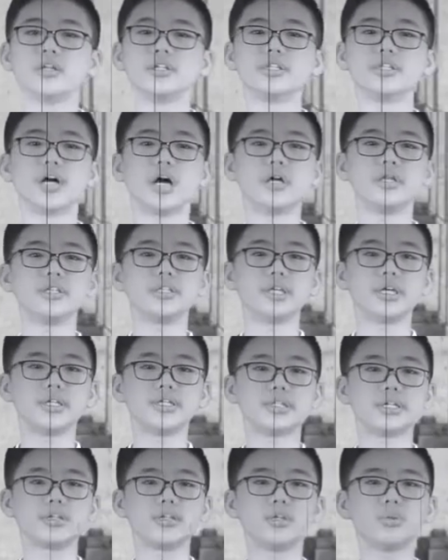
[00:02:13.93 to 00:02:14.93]
Science
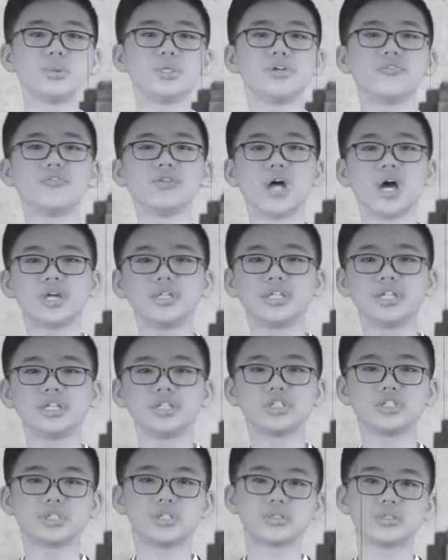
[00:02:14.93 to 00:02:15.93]
and the New
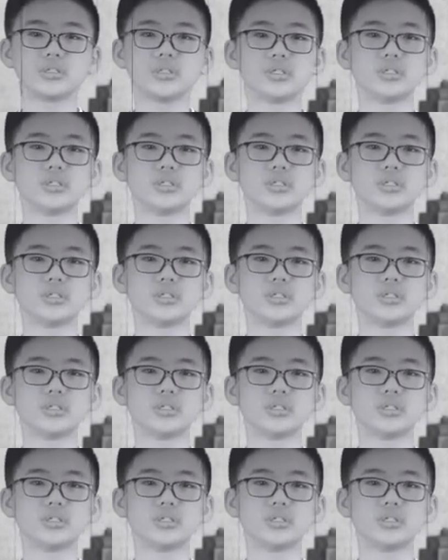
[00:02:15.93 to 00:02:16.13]
Civilization.